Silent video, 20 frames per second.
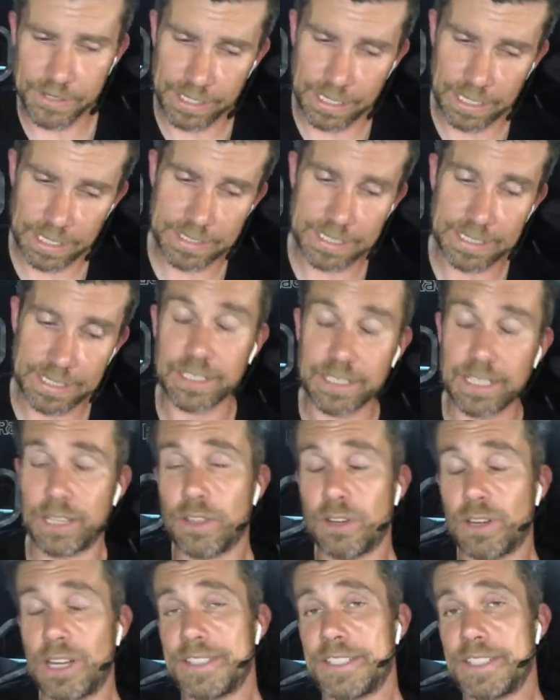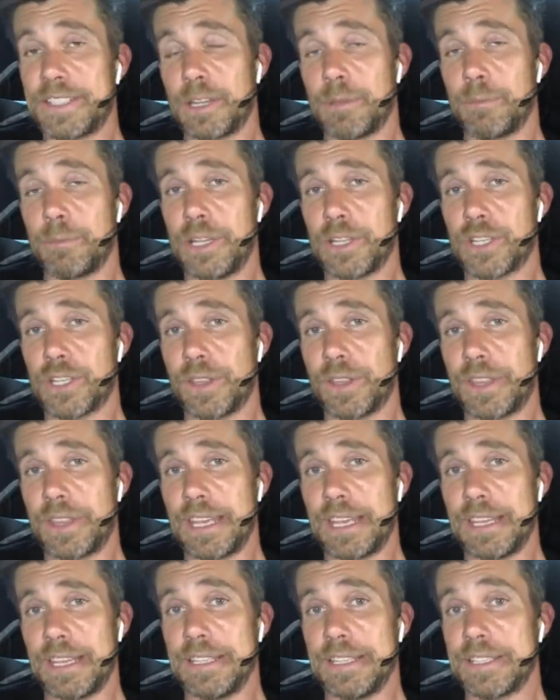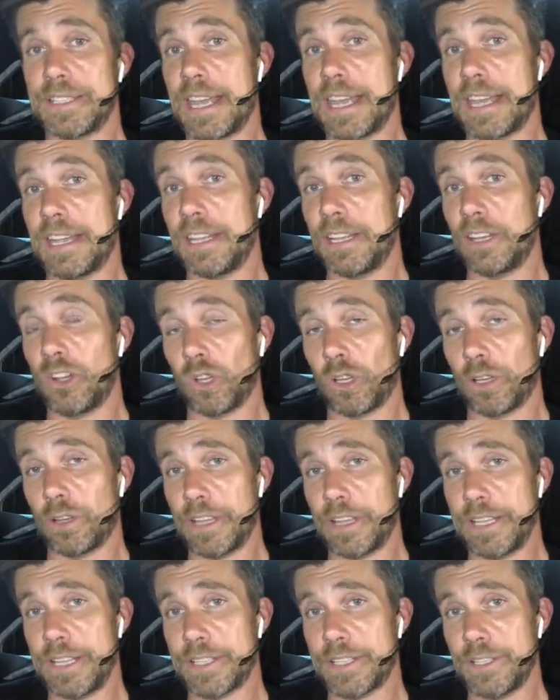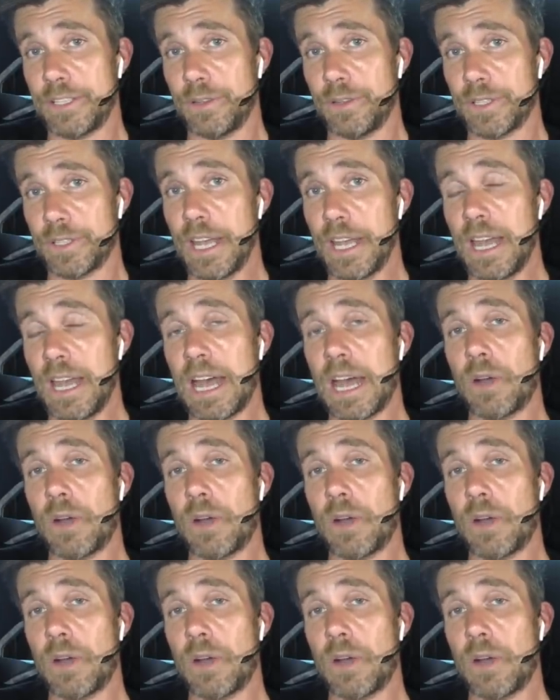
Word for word: Actually, a technique that I didn't mention there is that in a lot of ECUs